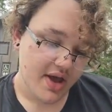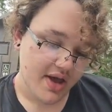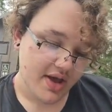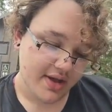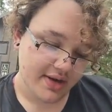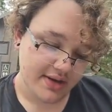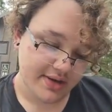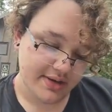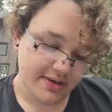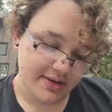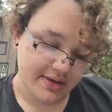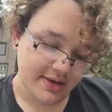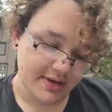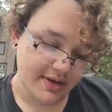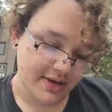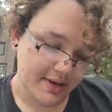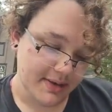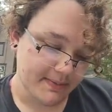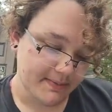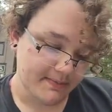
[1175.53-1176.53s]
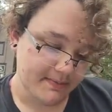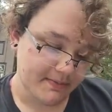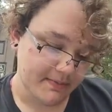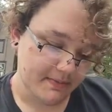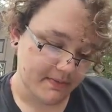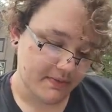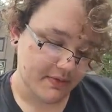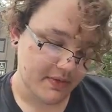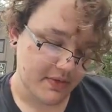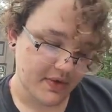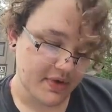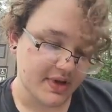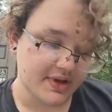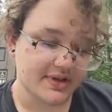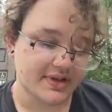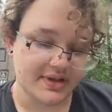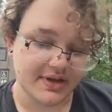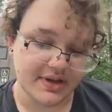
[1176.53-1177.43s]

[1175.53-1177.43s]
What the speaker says: And yeah, that's